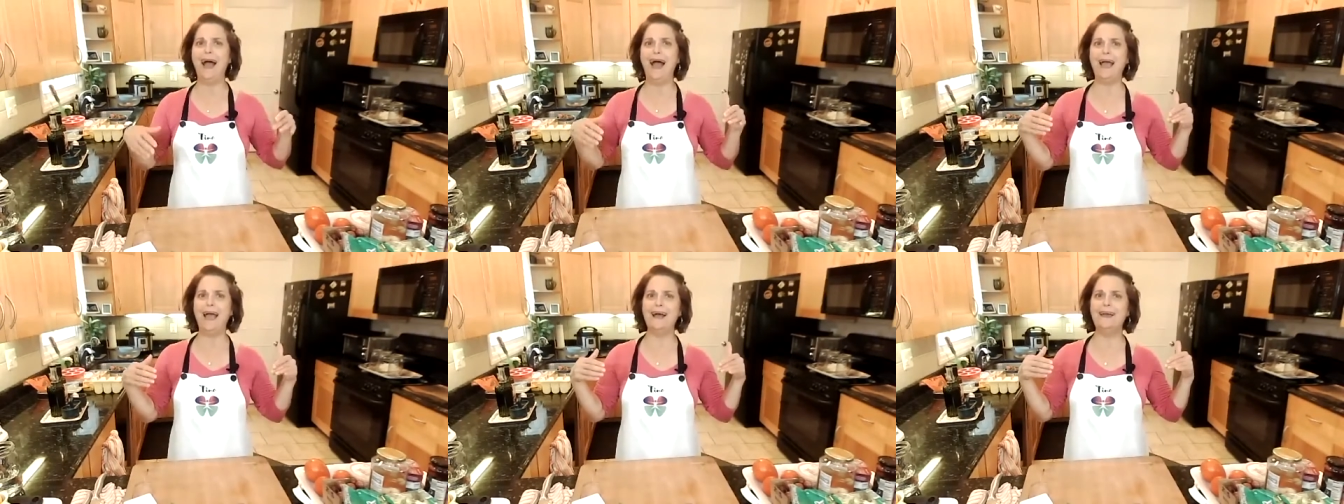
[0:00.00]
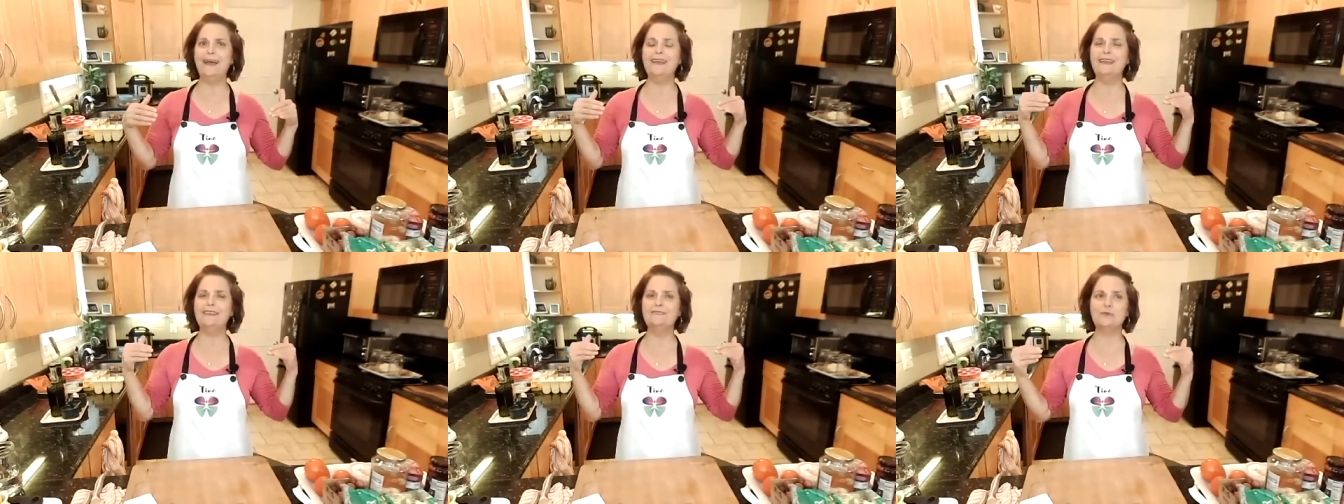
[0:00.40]

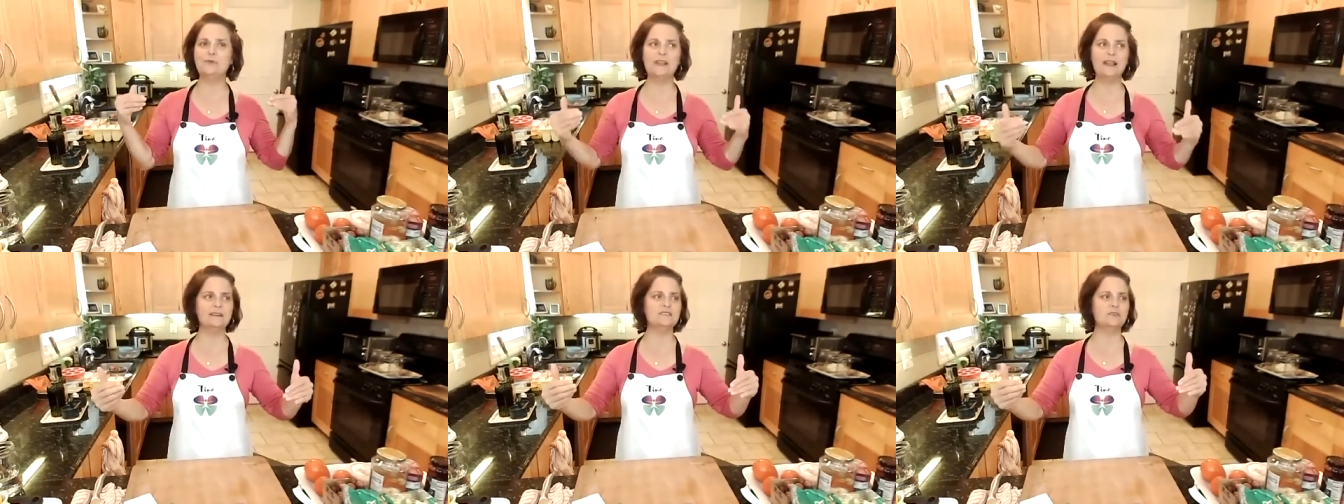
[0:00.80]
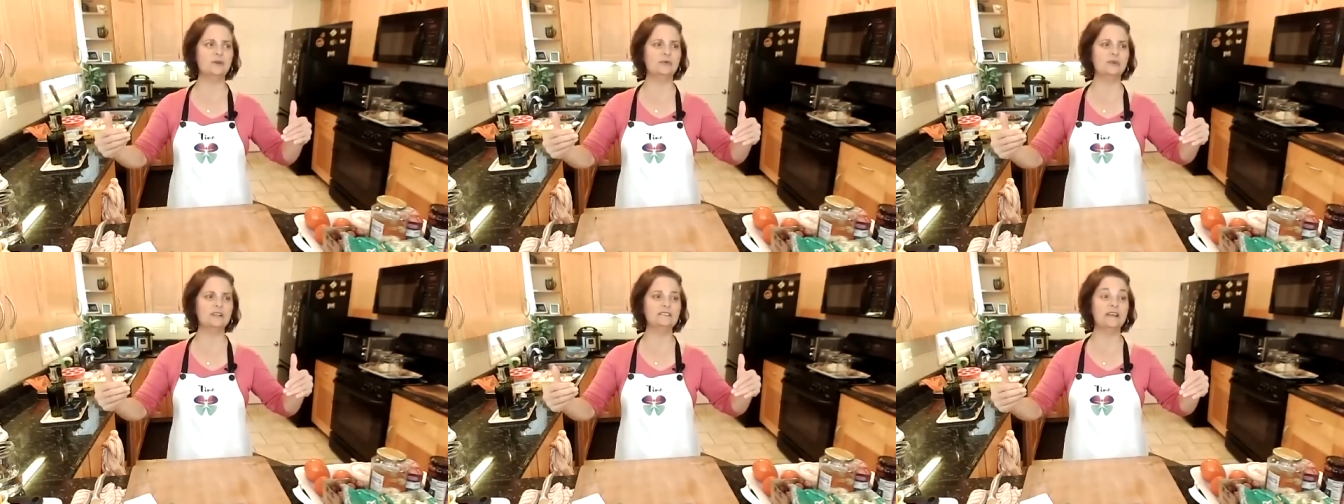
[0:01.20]
And what else do
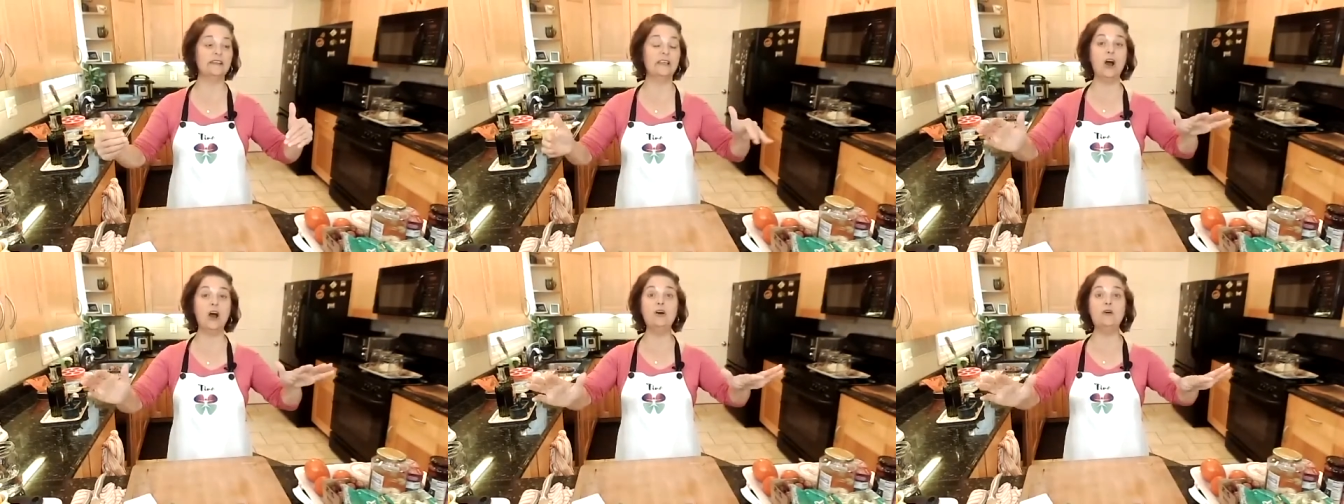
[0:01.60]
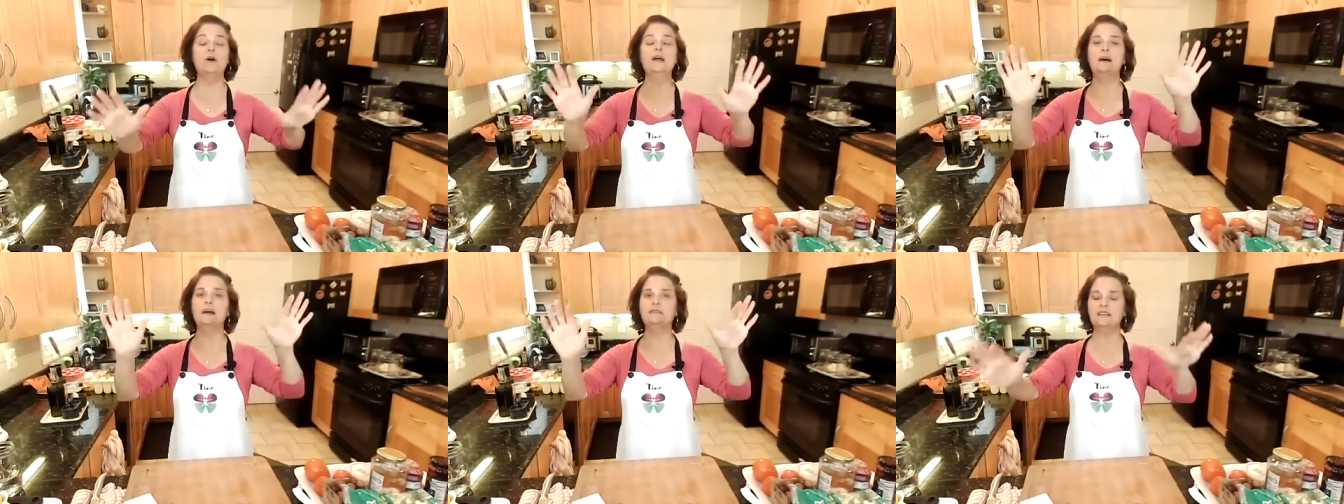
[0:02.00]
I want to tell you? Oh,
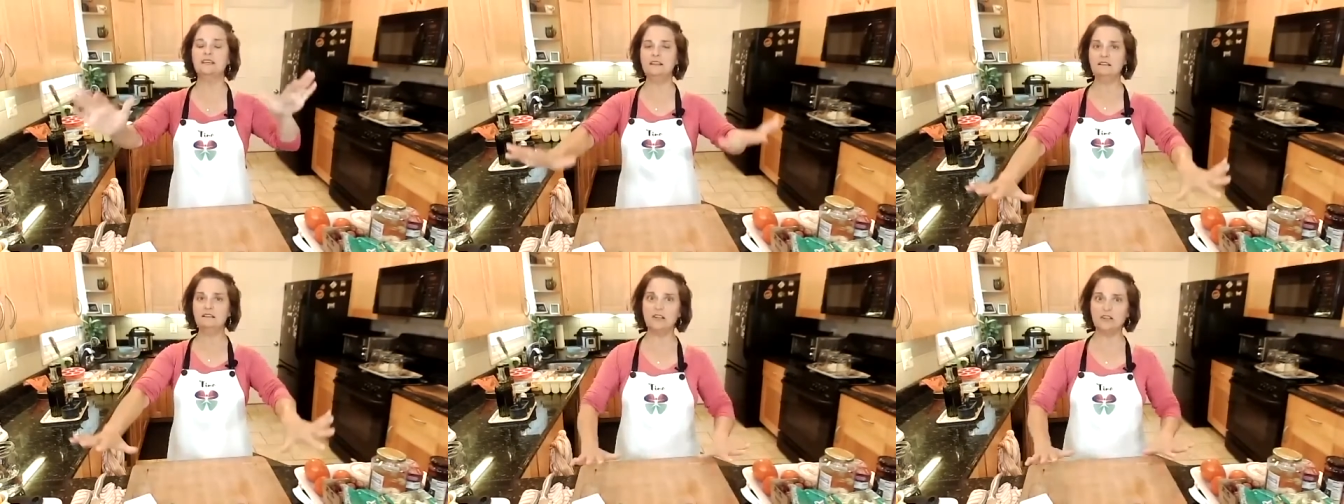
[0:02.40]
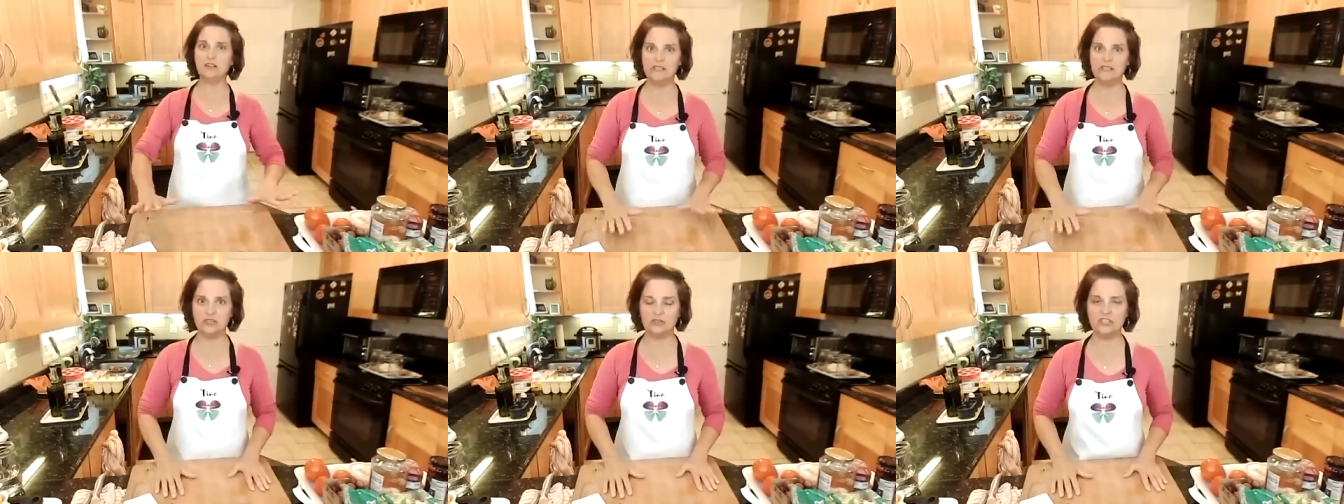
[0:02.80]
I've done a lot of
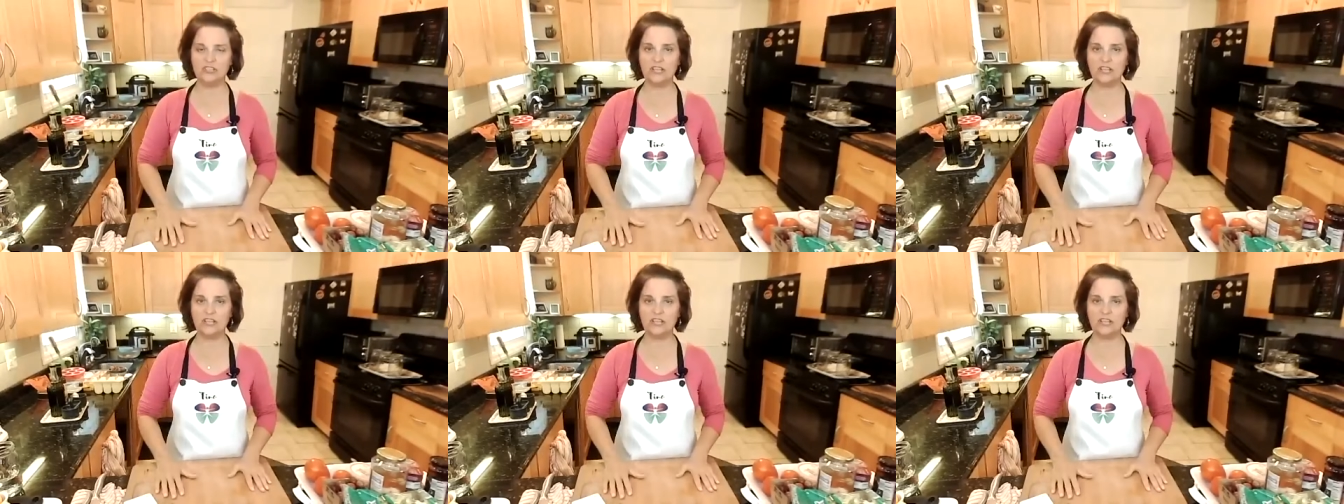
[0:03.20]
research.